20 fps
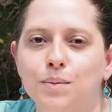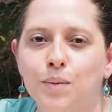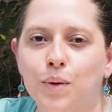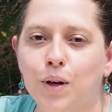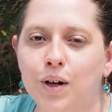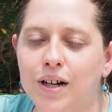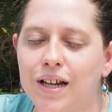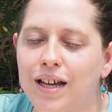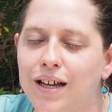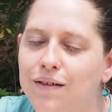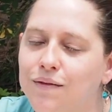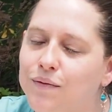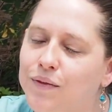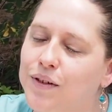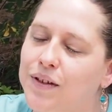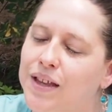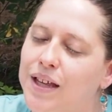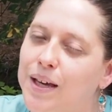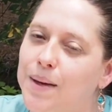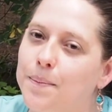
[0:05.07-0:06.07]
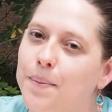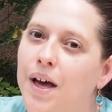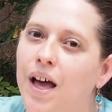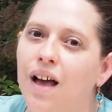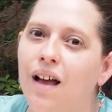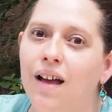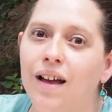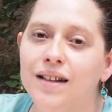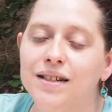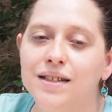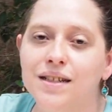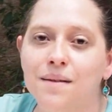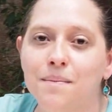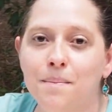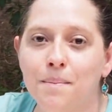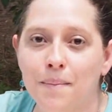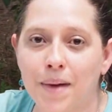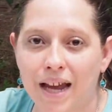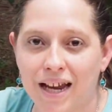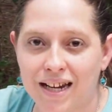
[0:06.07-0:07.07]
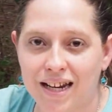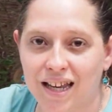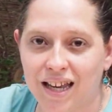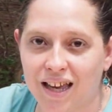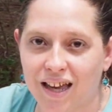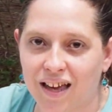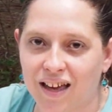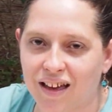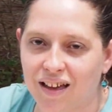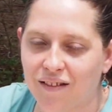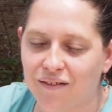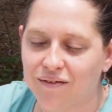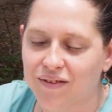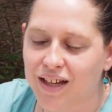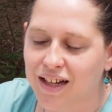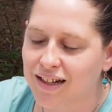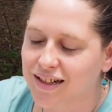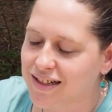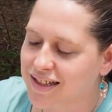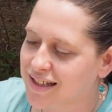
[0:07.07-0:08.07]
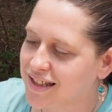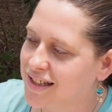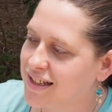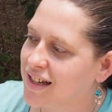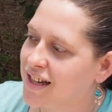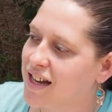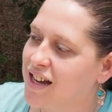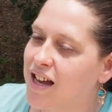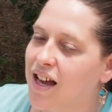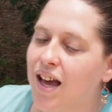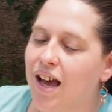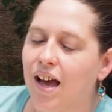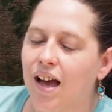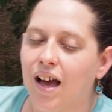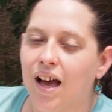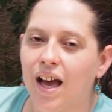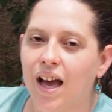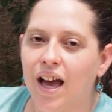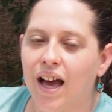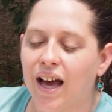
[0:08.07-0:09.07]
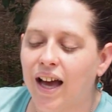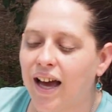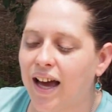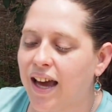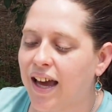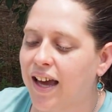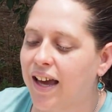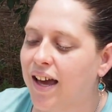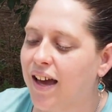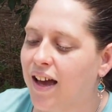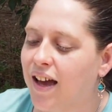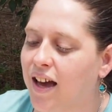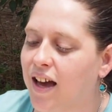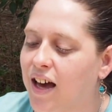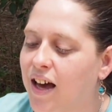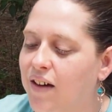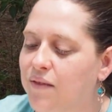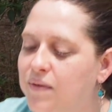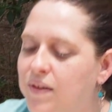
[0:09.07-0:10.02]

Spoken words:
morning for the Pondemania event. I have